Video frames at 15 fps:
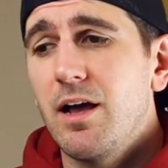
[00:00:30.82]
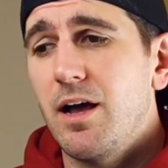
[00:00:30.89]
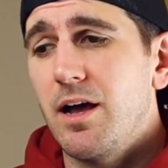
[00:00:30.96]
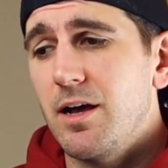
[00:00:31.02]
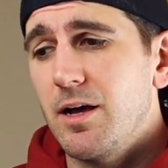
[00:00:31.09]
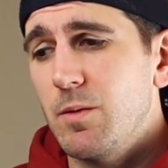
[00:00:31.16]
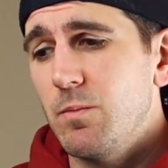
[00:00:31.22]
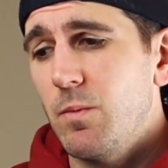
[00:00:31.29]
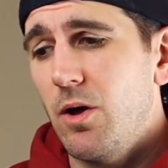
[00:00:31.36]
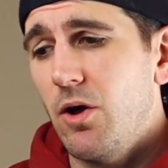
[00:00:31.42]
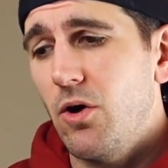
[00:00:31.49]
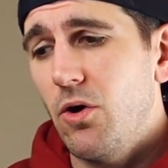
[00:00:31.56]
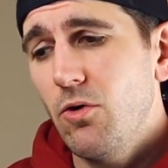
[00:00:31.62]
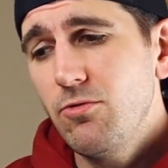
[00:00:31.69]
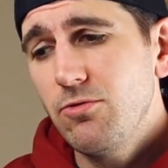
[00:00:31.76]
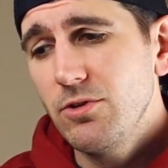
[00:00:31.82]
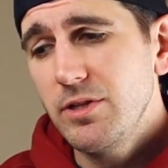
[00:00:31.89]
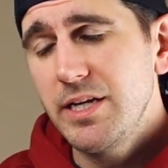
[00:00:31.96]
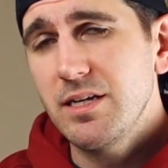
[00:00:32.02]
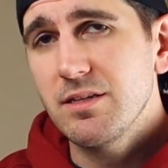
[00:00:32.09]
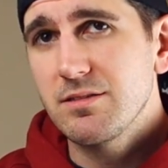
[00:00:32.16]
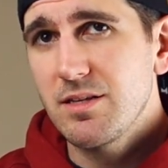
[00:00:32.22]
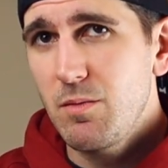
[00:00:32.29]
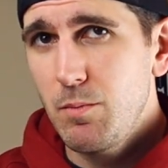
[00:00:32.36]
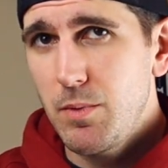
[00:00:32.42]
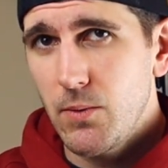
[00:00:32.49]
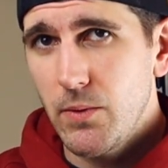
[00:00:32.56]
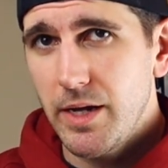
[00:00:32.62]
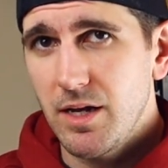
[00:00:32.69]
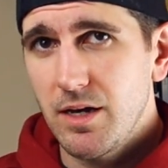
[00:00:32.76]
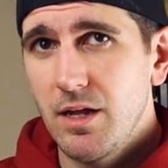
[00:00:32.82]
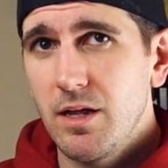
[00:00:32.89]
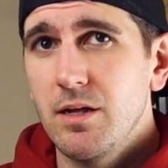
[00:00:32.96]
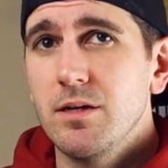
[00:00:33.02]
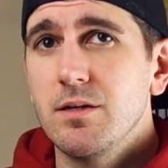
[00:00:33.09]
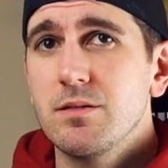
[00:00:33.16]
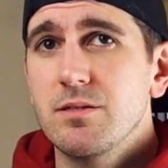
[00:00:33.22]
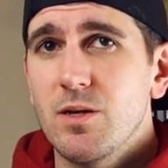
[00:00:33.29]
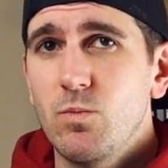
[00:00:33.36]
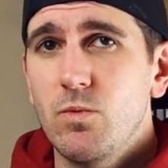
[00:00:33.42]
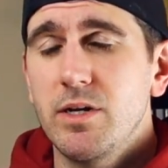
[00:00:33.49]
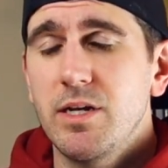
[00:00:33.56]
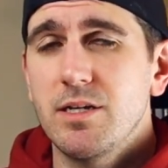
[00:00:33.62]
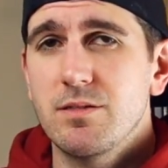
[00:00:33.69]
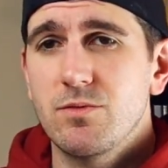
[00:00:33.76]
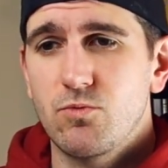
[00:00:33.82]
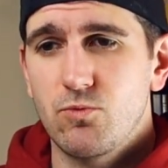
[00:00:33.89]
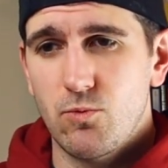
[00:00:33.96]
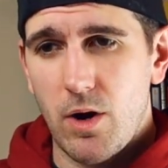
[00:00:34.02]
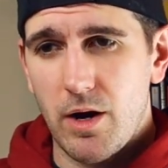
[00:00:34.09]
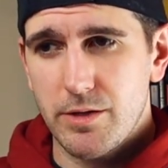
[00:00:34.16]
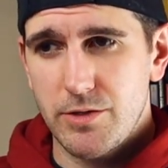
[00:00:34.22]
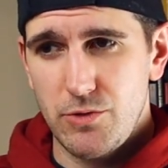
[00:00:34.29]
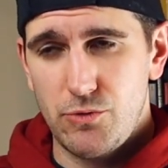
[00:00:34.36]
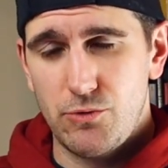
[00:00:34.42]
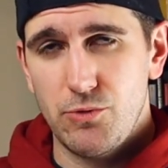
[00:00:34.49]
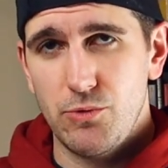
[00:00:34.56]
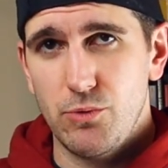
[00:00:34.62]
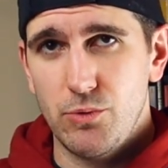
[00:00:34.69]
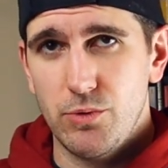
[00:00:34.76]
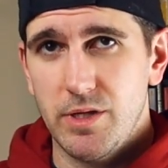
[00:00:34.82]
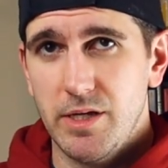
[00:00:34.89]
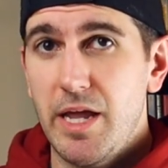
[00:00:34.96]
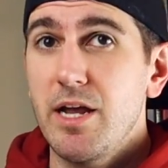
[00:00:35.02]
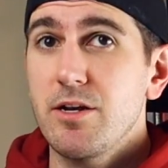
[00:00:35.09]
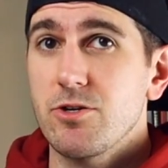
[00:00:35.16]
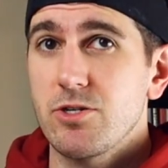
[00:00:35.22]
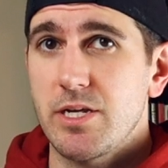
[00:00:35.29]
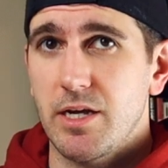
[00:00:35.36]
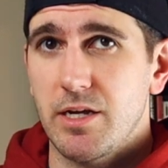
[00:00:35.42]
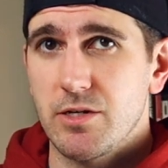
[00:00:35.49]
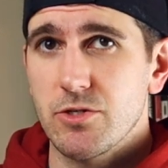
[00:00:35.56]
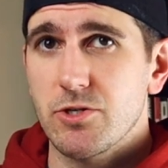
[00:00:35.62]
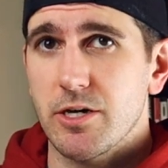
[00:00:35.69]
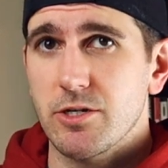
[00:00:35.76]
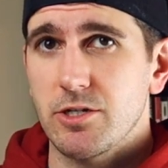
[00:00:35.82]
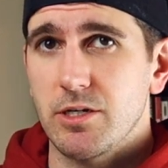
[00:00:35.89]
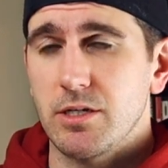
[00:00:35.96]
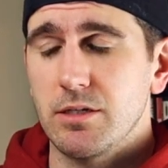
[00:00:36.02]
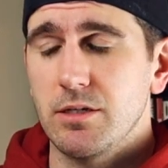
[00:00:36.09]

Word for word: um, hopefully at some point someone has walked you through the Cantor set construction.